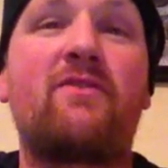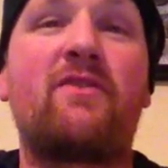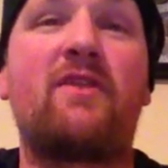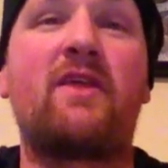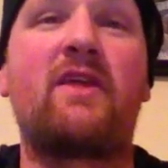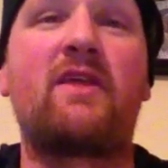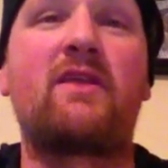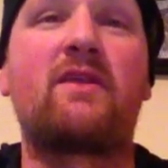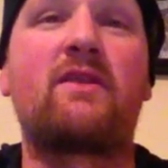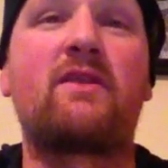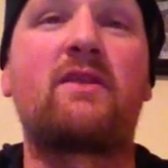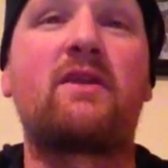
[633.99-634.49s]
And
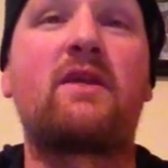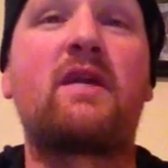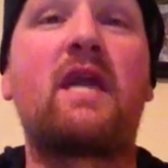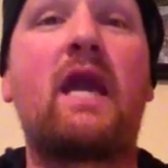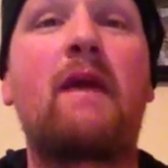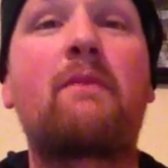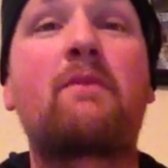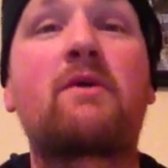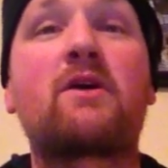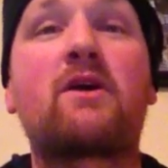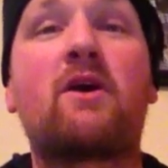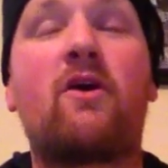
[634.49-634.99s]
then
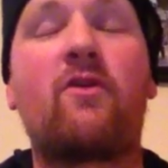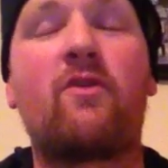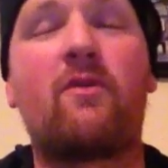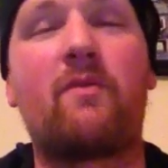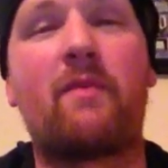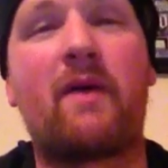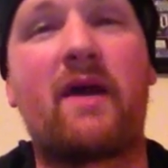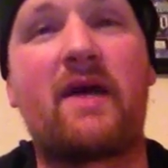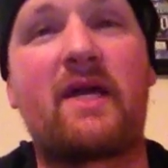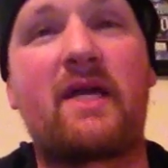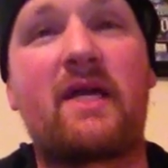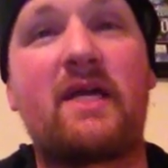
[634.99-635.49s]
Cameron called them
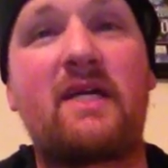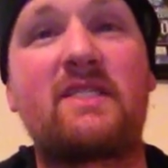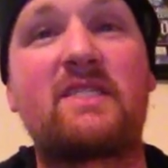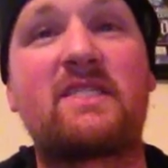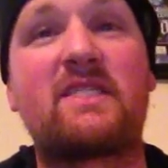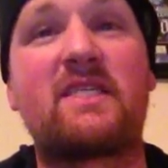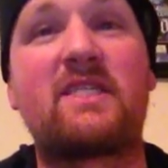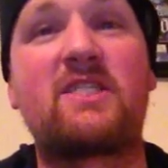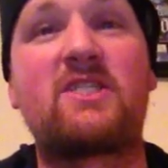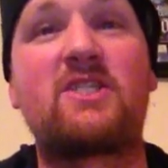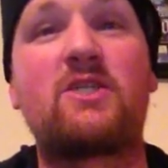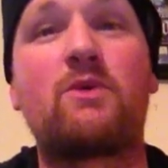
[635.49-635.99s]
back in,
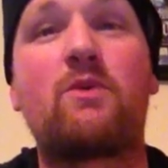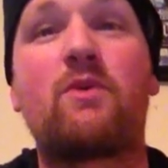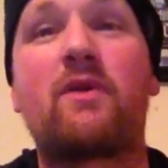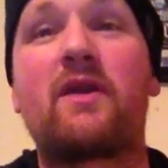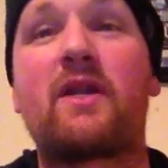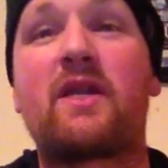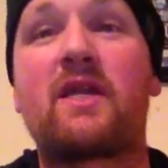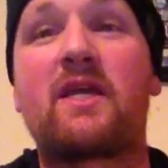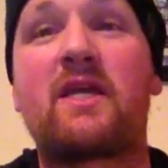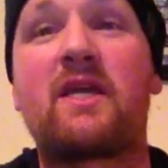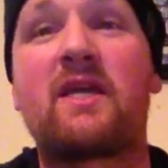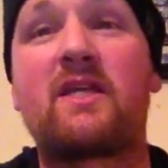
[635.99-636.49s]
said she
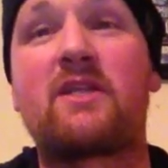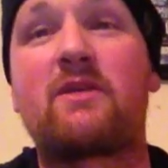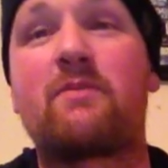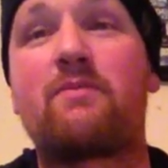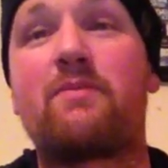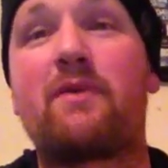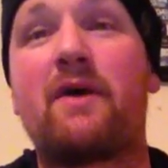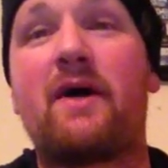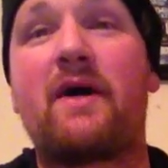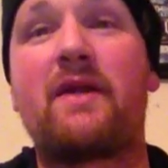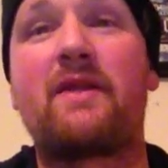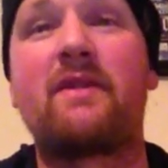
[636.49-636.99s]
wanted to kick their
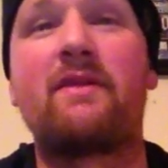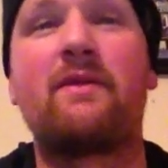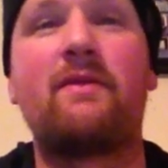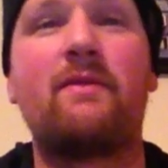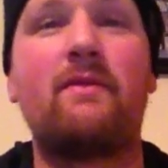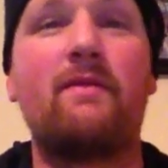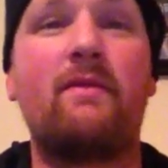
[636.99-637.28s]
butt.